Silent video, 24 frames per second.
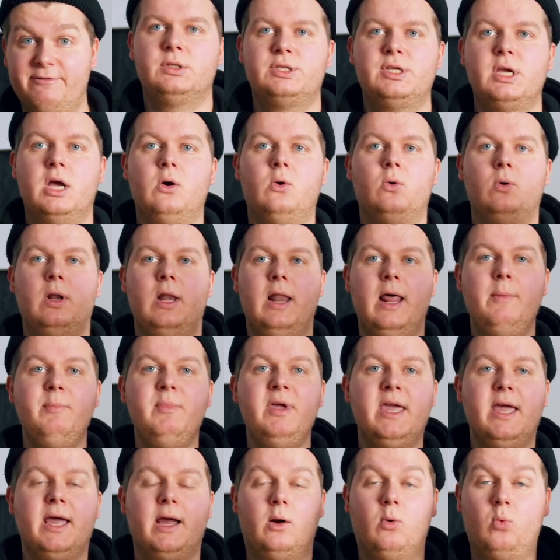So let
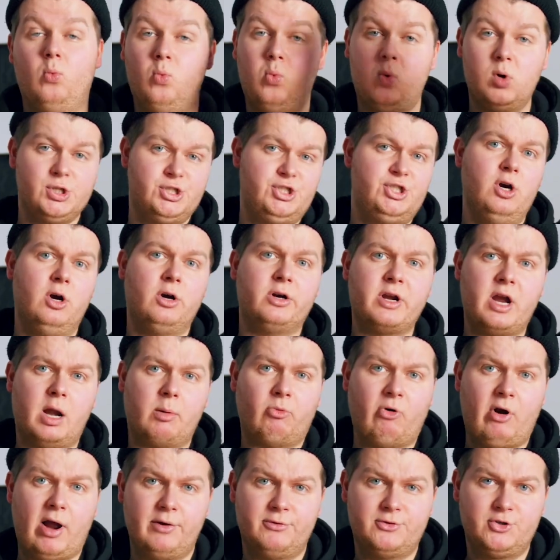me hear, what's your
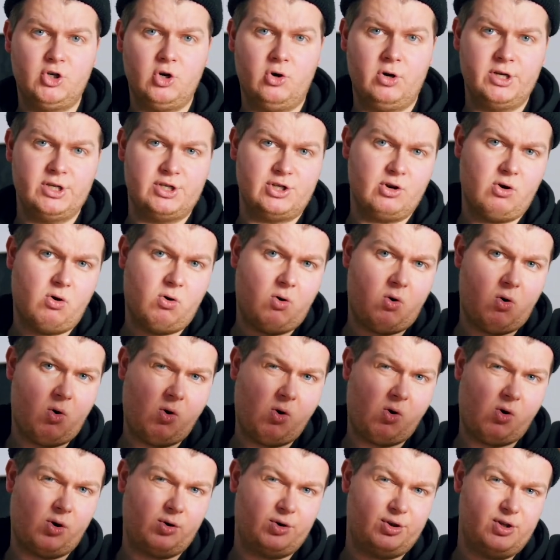camera of choice,
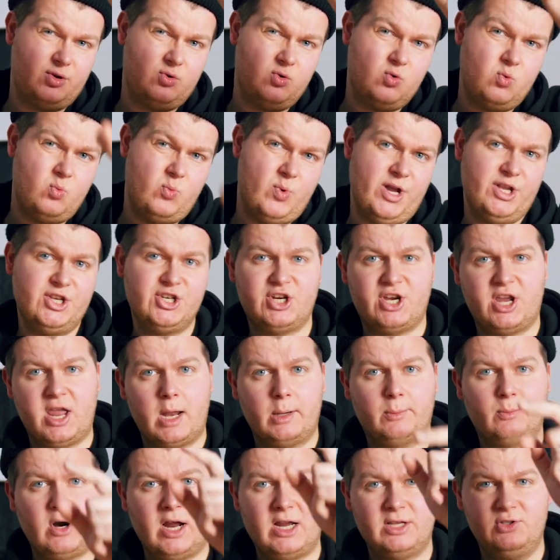or which
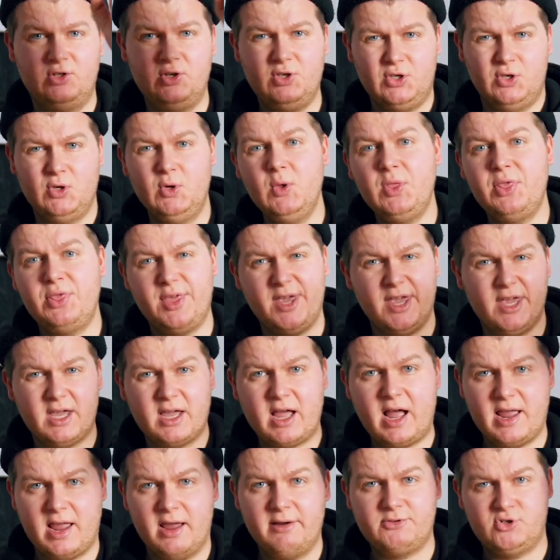camera do you think
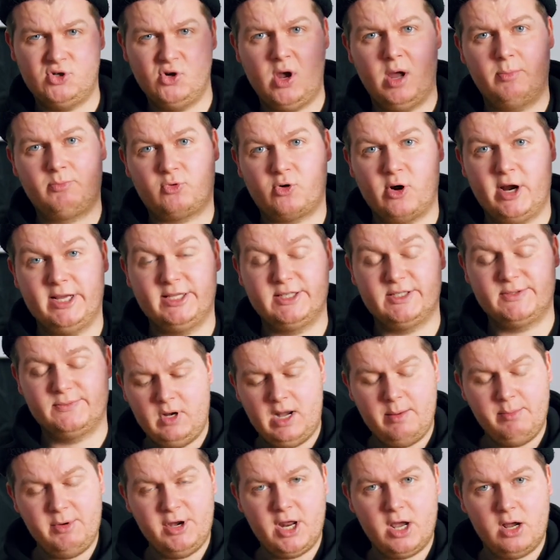I have to upgrade?
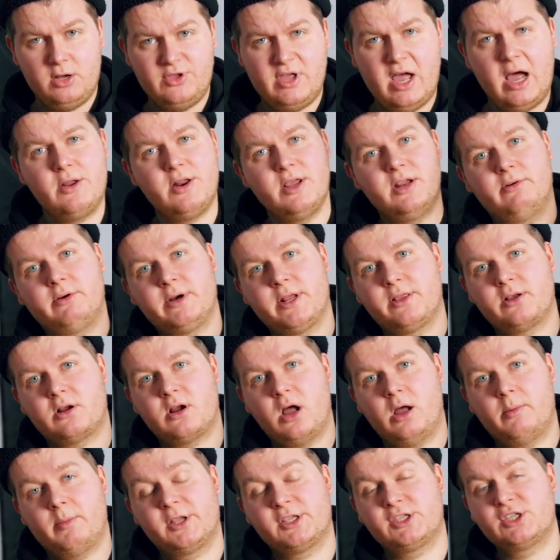Let me know down here in the
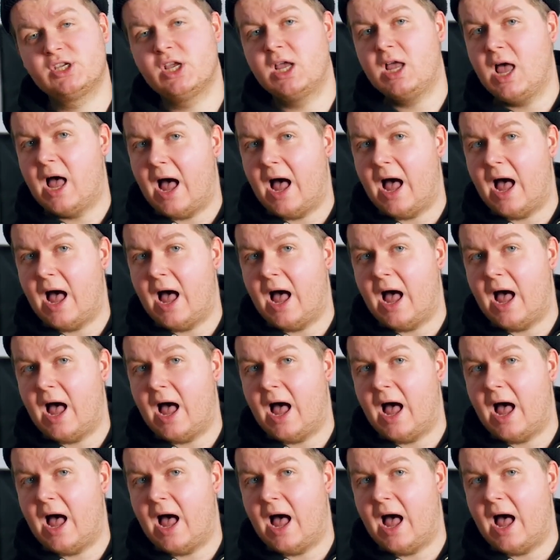comments.